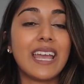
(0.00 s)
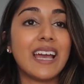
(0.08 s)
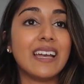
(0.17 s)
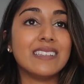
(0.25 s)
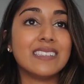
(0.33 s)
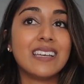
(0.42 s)

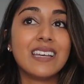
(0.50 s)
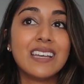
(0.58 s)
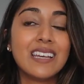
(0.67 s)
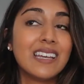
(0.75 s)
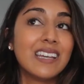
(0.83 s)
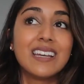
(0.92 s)
And
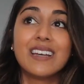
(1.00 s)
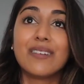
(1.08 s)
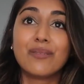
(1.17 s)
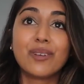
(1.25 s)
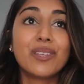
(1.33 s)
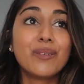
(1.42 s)

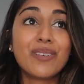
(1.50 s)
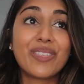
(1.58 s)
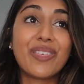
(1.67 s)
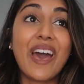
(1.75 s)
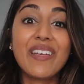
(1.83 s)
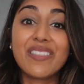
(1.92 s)
really
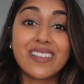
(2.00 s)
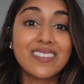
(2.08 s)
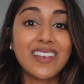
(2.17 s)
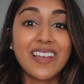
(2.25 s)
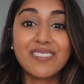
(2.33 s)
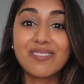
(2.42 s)
with that, that's
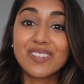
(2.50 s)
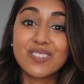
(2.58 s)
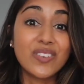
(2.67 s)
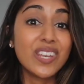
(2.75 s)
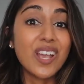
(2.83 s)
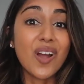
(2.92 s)
the end of
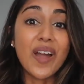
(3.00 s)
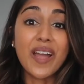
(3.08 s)
this video.